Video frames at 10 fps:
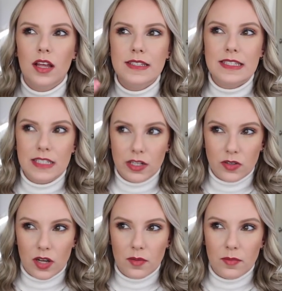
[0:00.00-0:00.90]

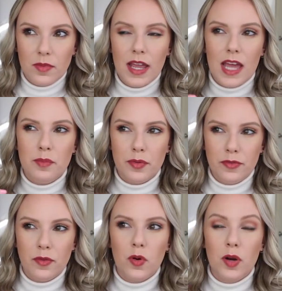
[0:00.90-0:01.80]
serum and
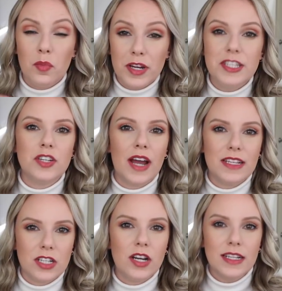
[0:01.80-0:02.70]
before
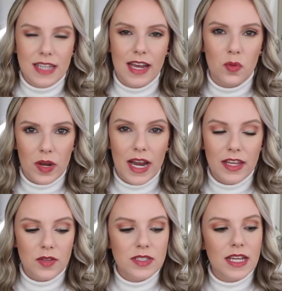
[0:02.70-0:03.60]
moisturizer is kind of when I
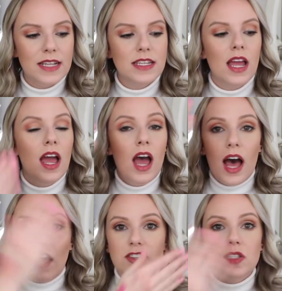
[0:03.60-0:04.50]
use it,
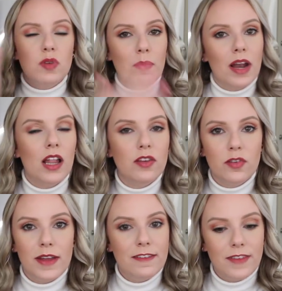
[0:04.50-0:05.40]
I'll just rub it all
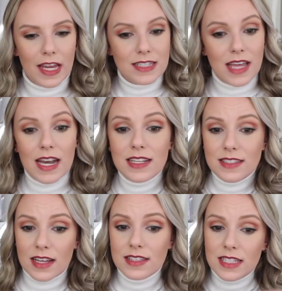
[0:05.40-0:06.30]
over my face and it
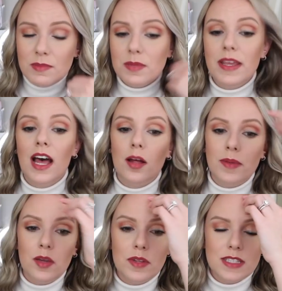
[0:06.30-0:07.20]
does seem to be
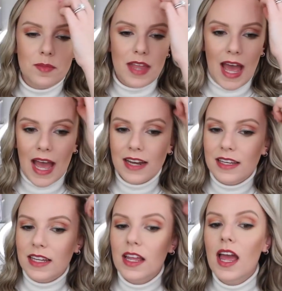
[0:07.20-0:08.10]
helping with some of the
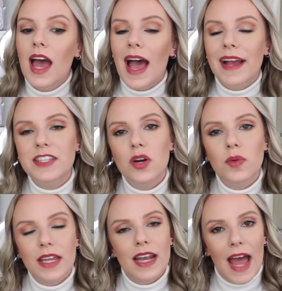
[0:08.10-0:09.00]
acne. I
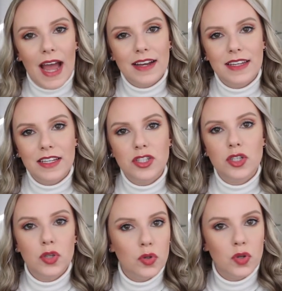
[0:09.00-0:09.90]
don't get acne
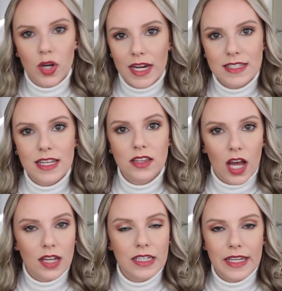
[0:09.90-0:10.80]
too crazy,
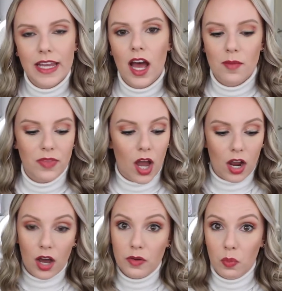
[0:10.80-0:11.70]
luckily, um,
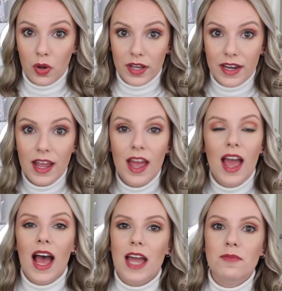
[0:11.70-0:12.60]
knock on wood.
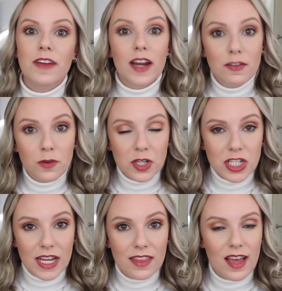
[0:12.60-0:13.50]
I'm very
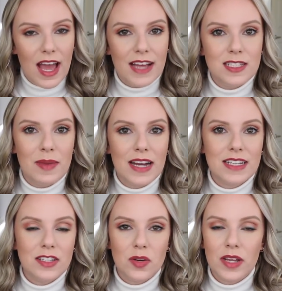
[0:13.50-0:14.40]
fortunate in that
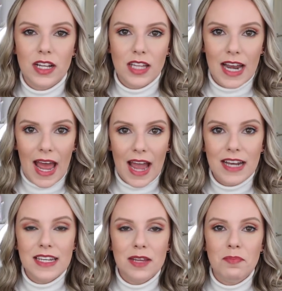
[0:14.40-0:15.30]
aspect. I don't get a lot of
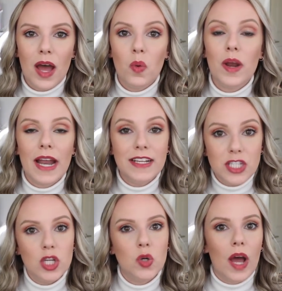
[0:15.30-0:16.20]
acne, but when I
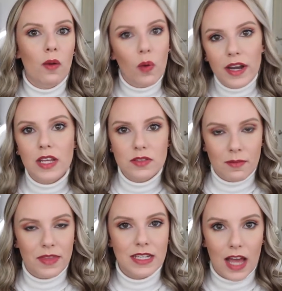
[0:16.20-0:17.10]
do, I wanna use
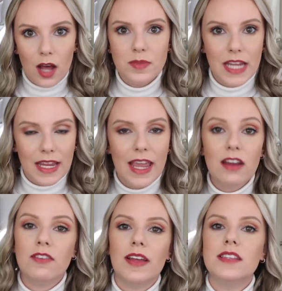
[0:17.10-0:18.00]
something to help take
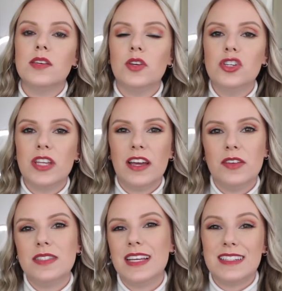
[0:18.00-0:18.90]
care of it. So usually
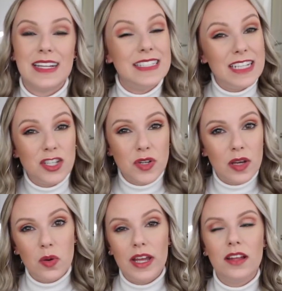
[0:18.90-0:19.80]
I'll use things like tea
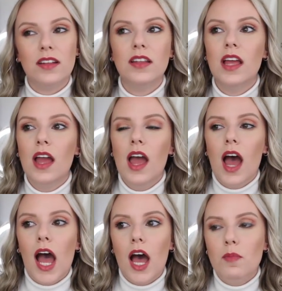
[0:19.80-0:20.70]
tree oil,
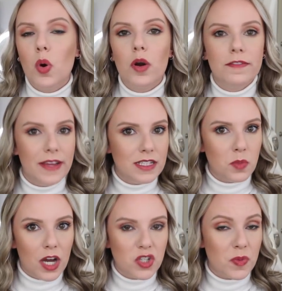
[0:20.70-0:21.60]
um, or
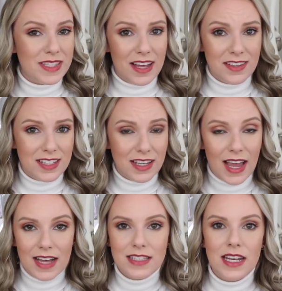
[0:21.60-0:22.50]
face wash with
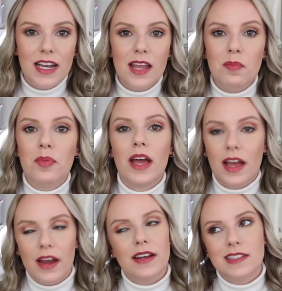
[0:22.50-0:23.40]
salicylic acid in it,
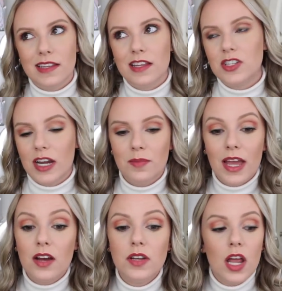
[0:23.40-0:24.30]
but I already said that's drying
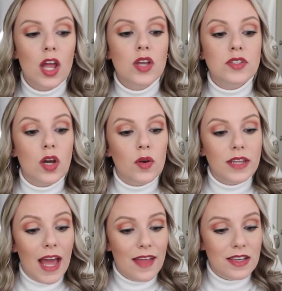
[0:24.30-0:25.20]
me out. So
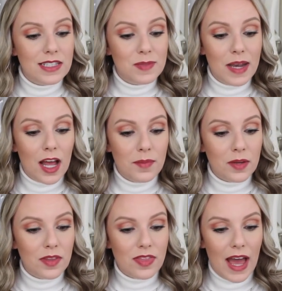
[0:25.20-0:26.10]
yeah, this has been
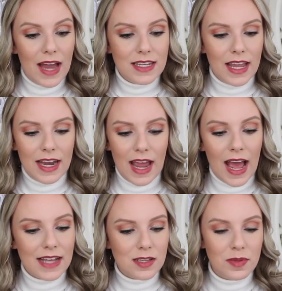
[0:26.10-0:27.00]
helping with that and it
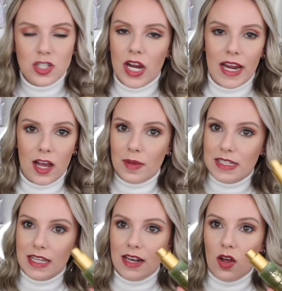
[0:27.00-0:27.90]
hasn't been drying out my
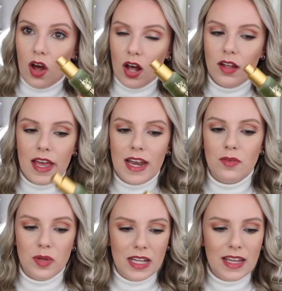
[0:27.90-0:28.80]
skin at all. And
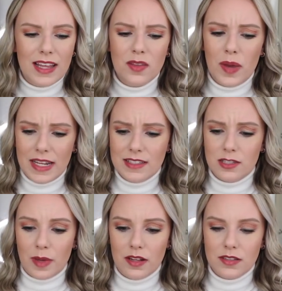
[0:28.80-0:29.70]
I really like the way it
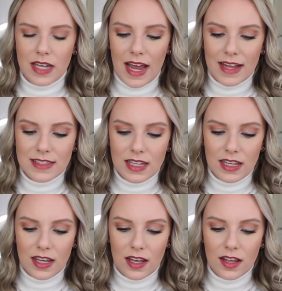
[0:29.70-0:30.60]
smells. It has
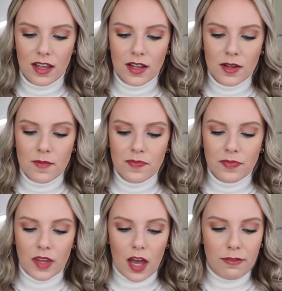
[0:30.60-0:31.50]
like a,
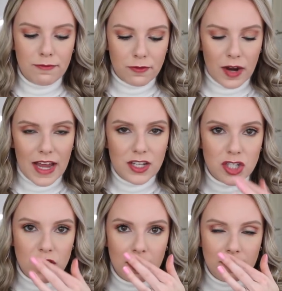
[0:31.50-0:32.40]
a
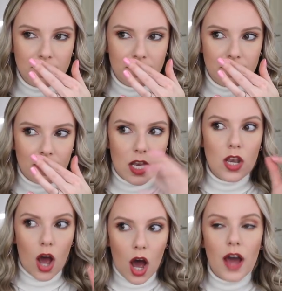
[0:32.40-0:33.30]
fresh,
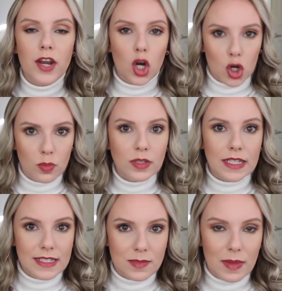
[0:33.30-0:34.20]

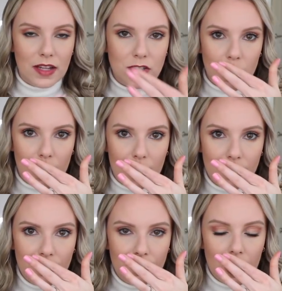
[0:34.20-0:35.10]
non-herbally smell to it.
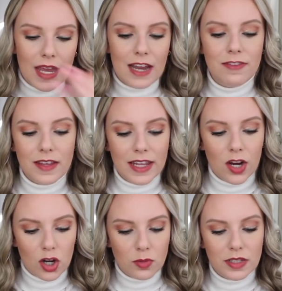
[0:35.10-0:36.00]
And I feel
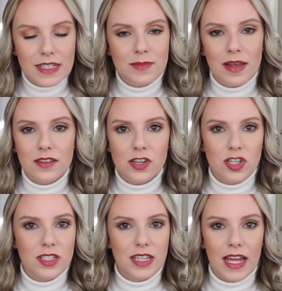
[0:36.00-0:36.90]
like herbally smells are
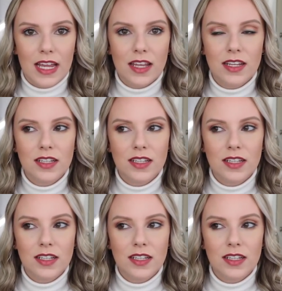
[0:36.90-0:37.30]
just like,